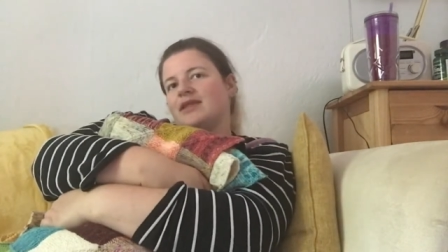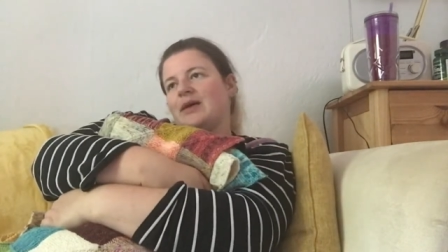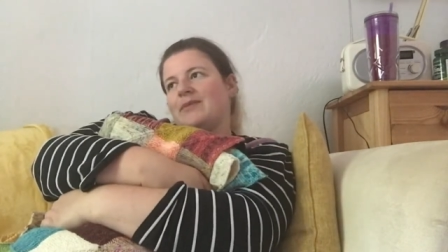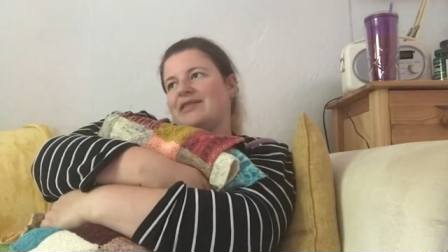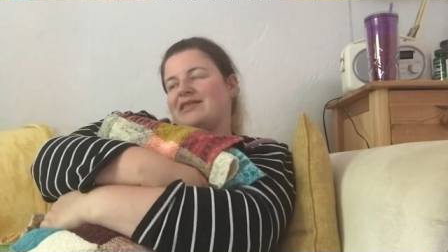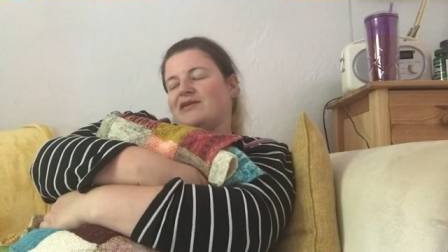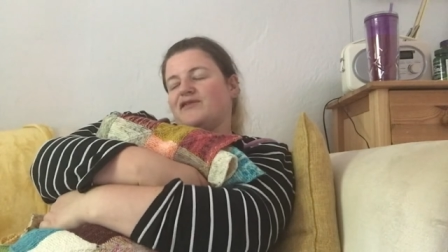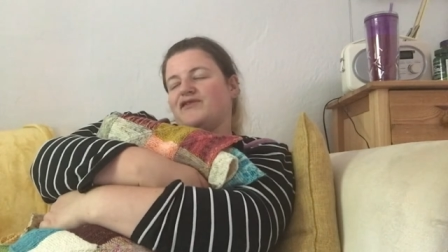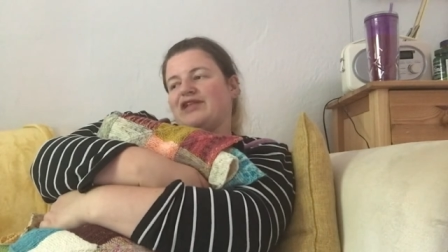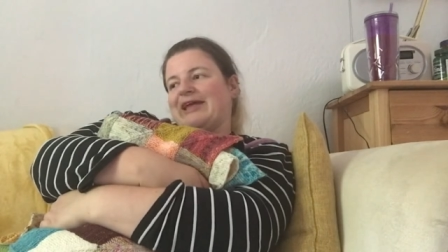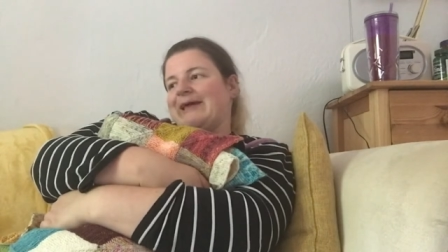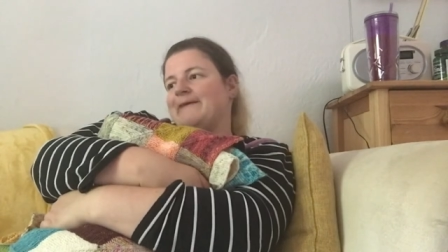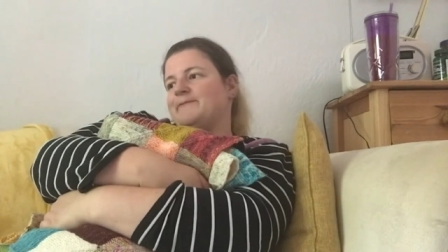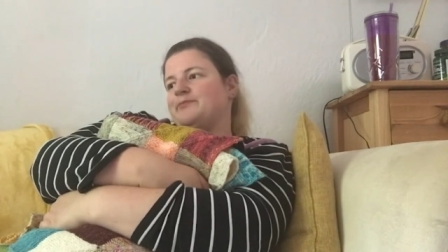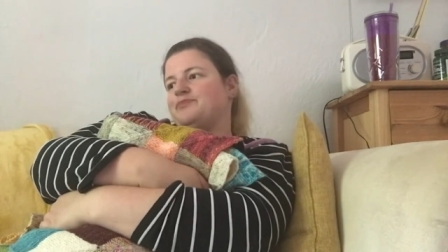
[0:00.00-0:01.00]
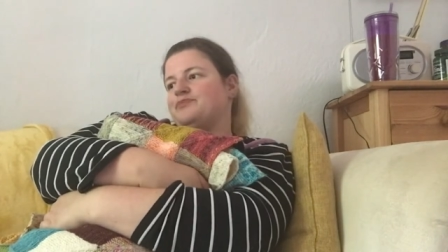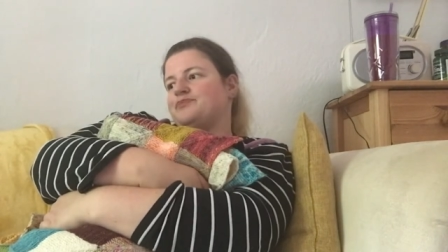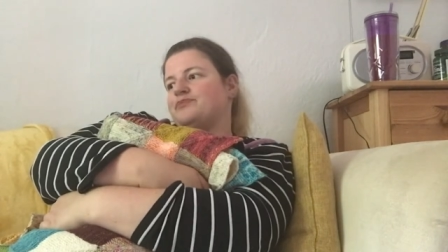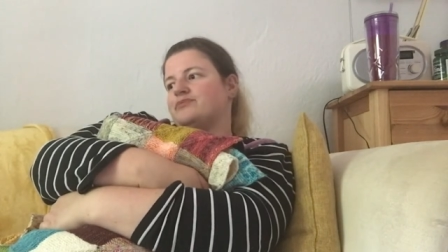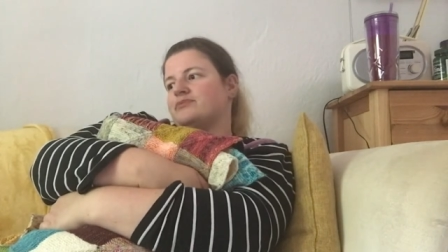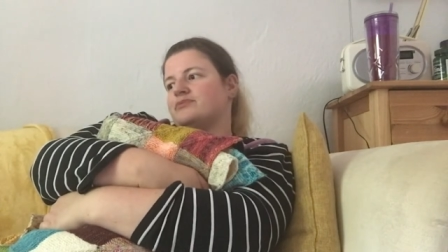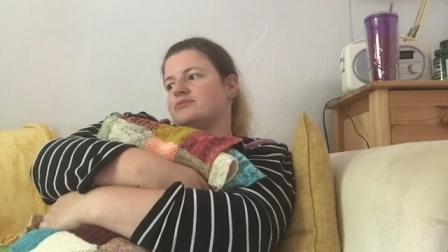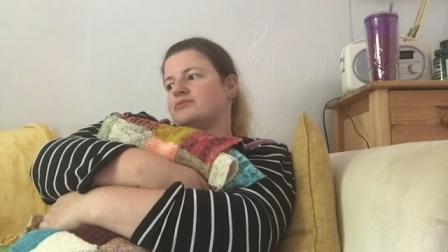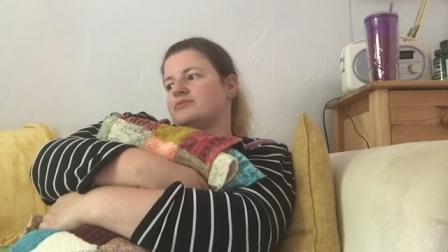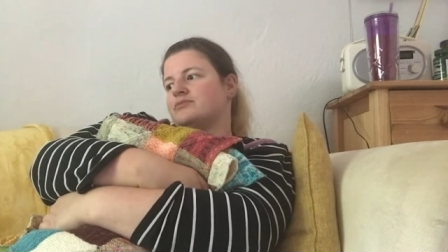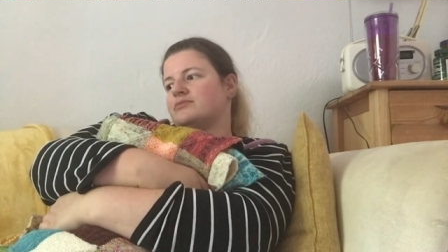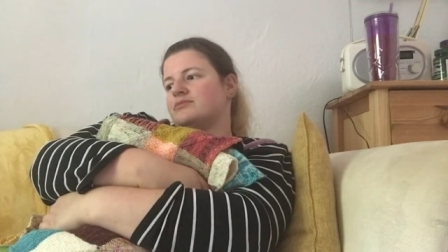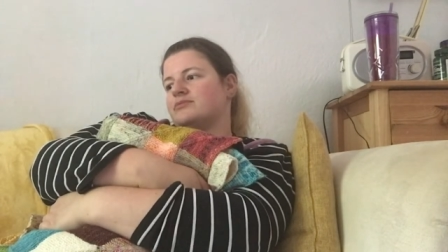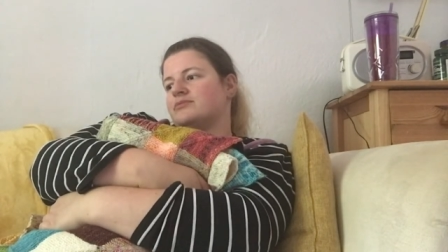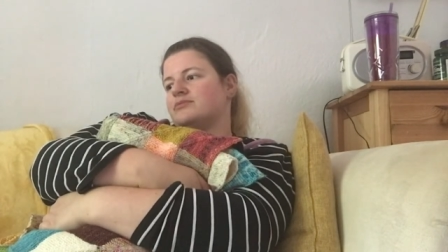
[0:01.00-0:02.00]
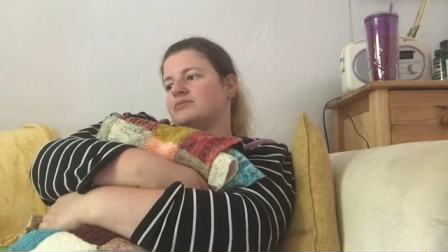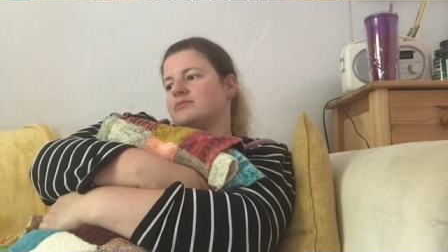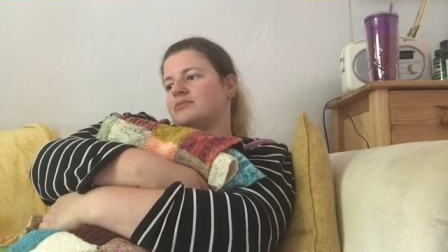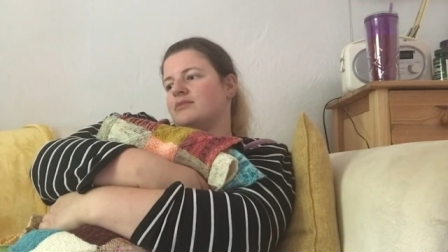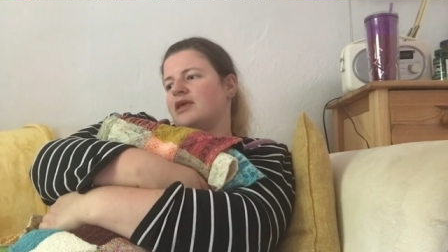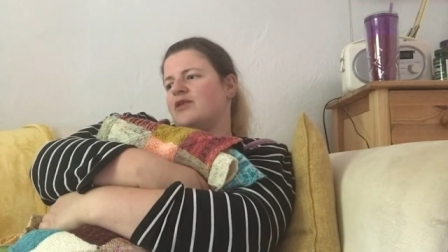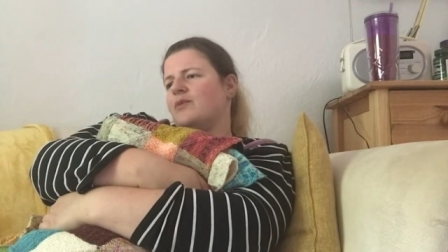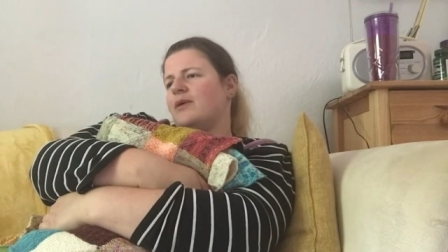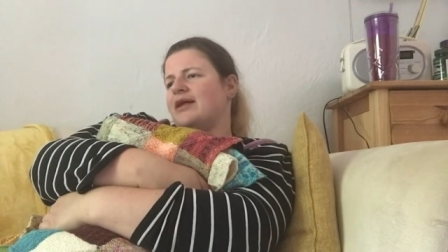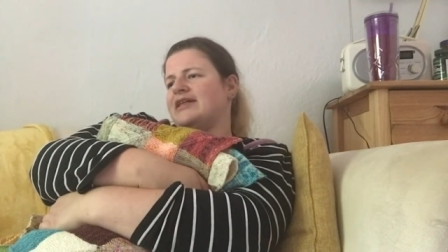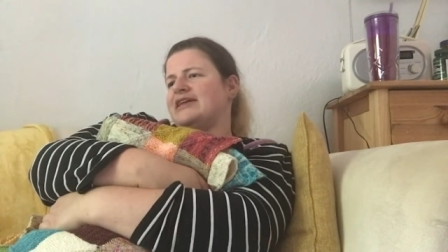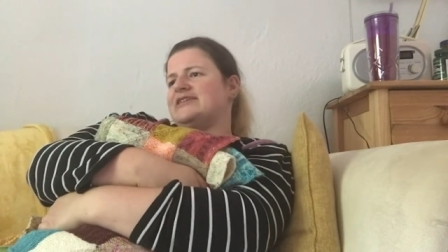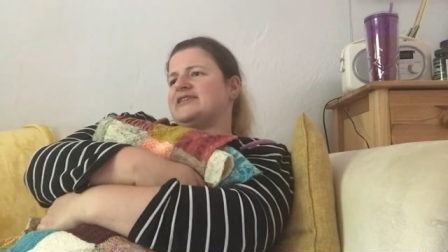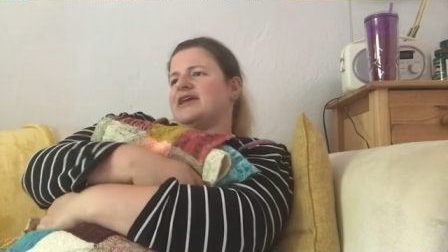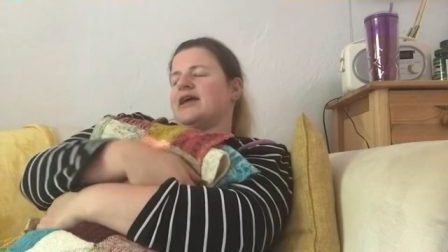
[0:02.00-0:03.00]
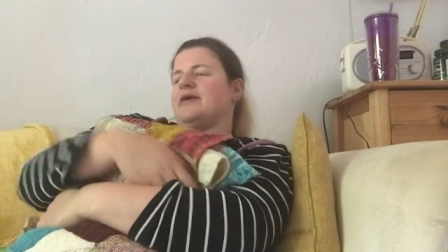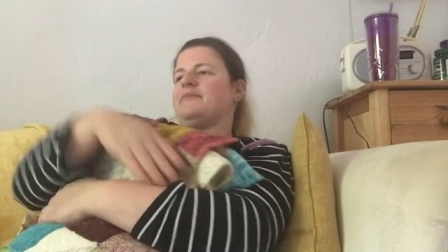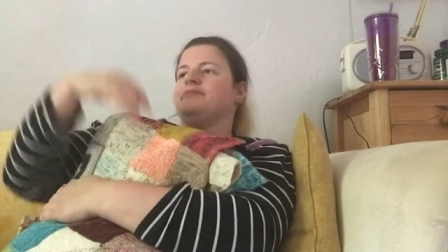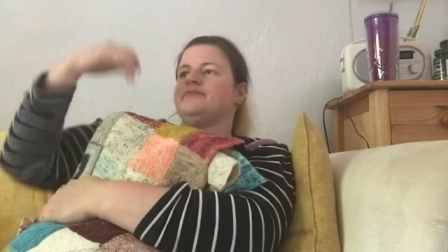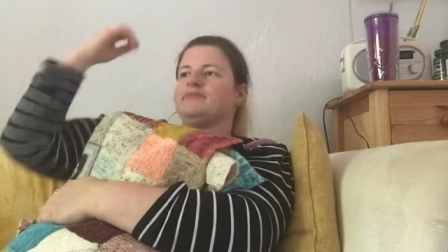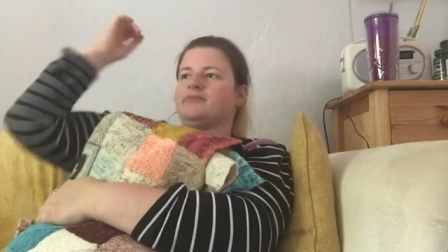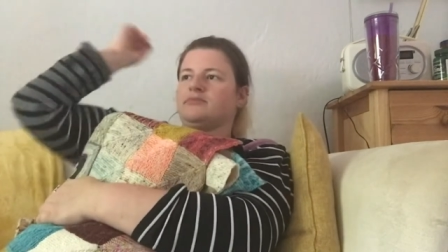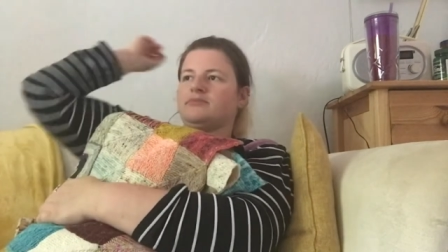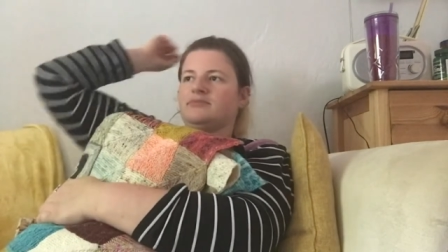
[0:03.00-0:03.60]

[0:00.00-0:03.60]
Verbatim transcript: That was lovely. That's what I need again.